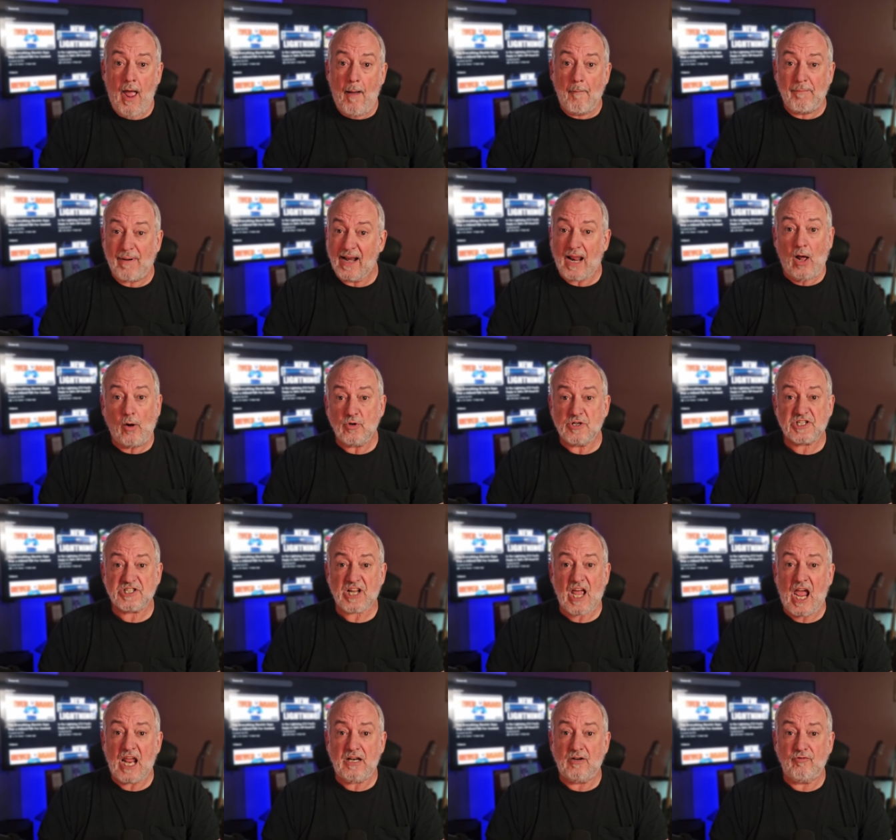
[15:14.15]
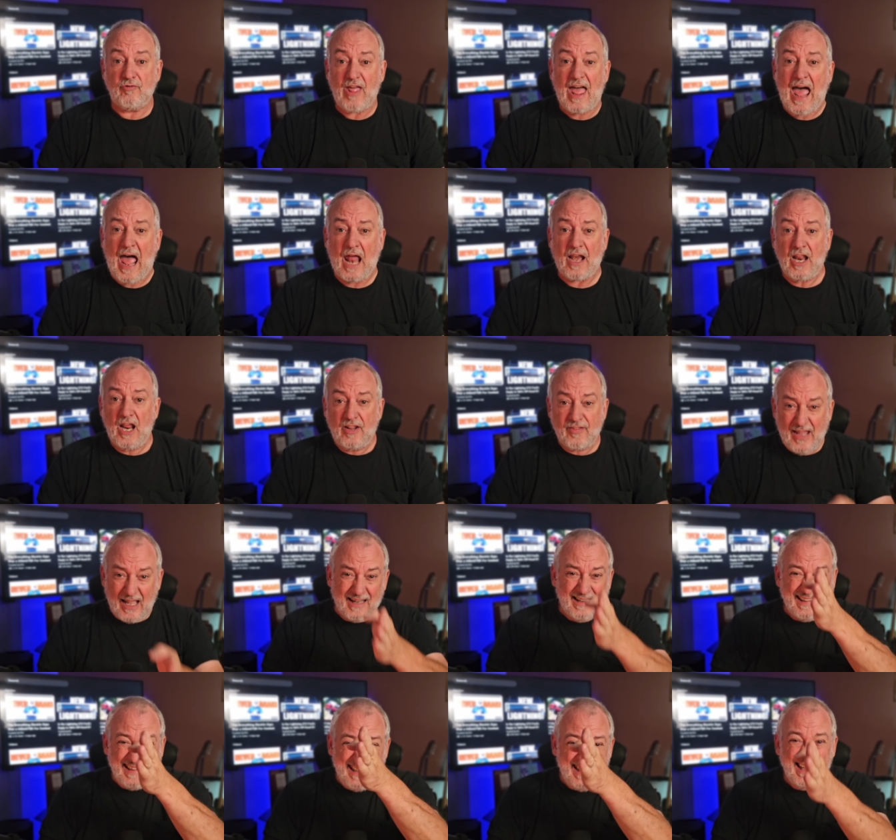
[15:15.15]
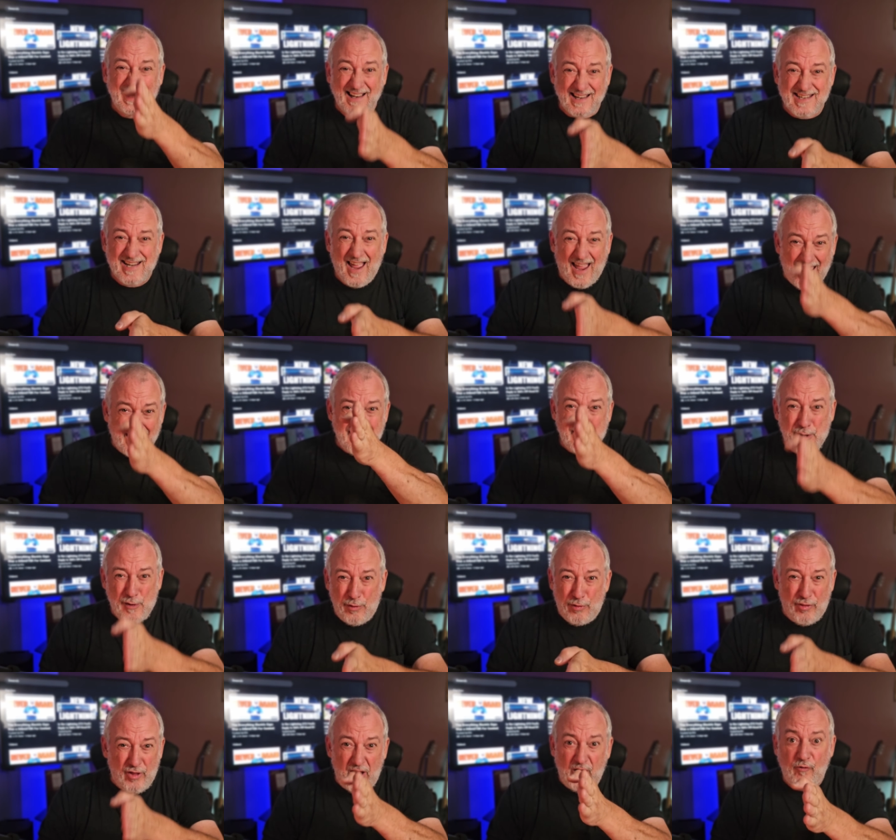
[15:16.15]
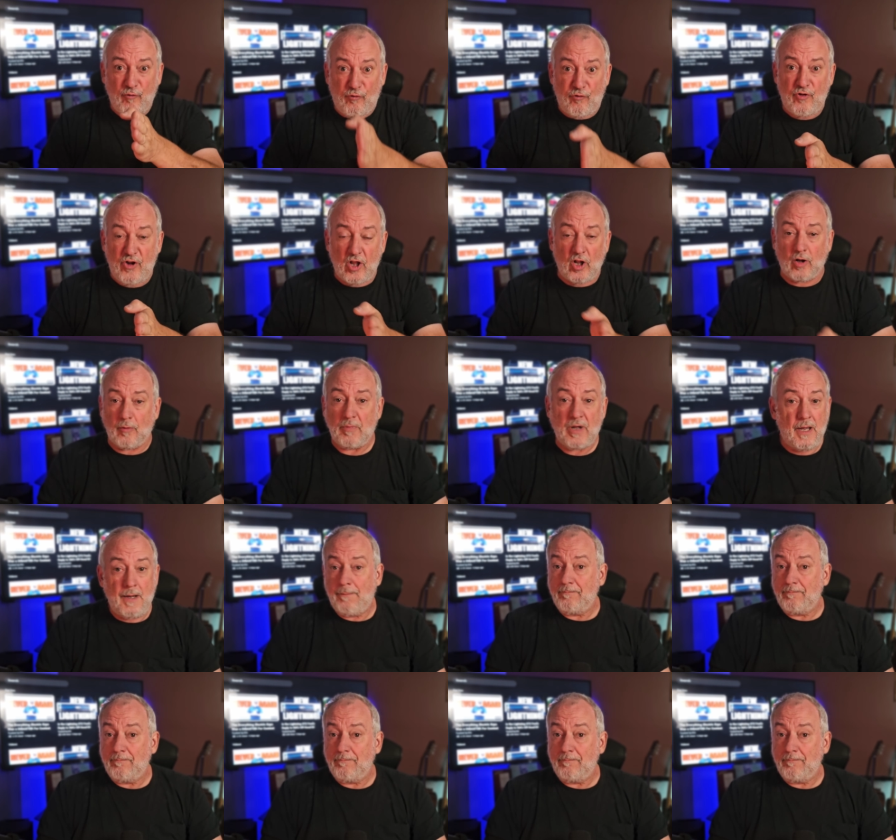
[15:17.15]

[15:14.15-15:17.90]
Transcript: But outside of that, that little tiny thin film